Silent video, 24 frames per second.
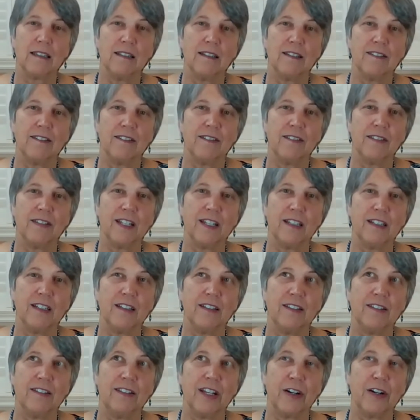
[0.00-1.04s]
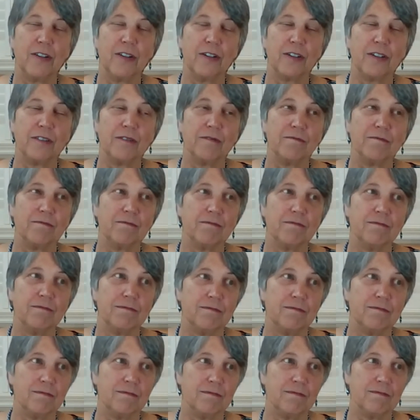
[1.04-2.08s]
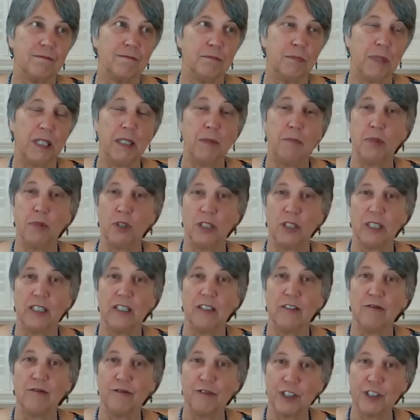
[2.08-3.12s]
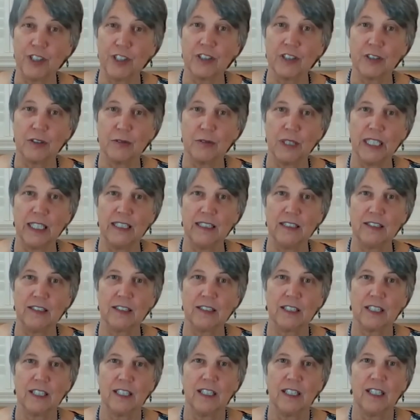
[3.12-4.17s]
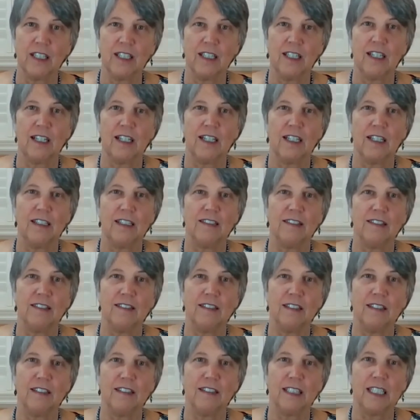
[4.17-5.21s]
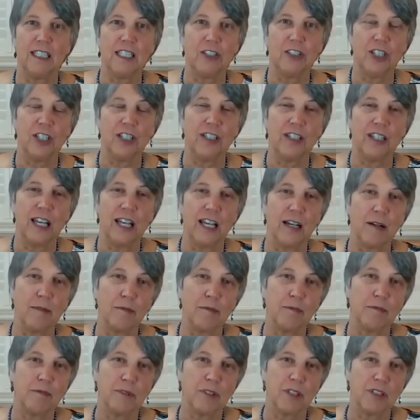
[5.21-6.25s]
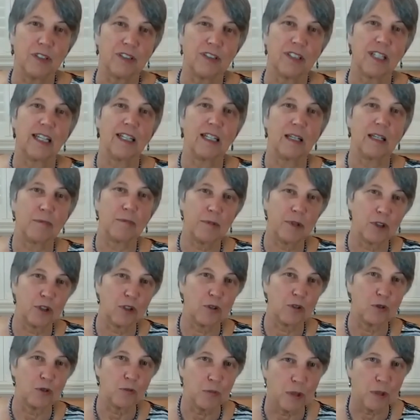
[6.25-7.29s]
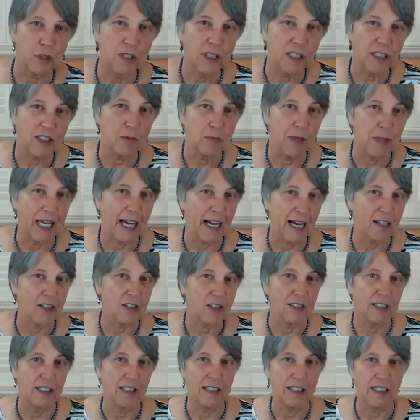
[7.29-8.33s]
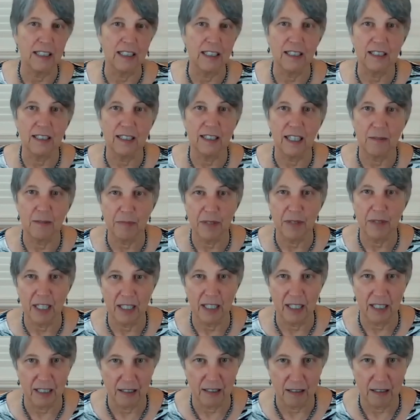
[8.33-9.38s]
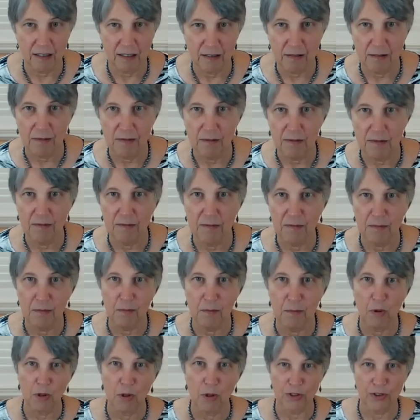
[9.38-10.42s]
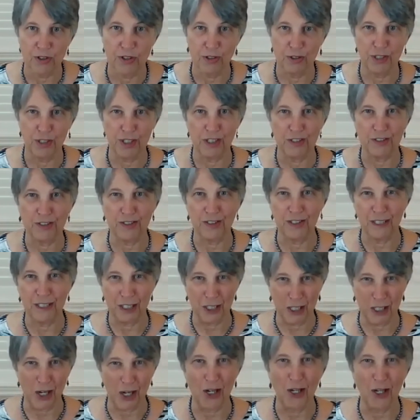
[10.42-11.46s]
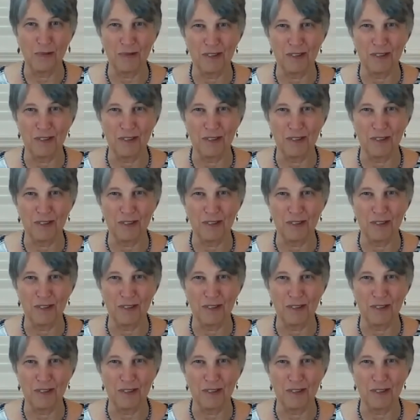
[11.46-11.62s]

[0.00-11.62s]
they're being bullied in physical ways, uh, teaching them to stand up to those bullies may actually lead to them getting more seriously harmed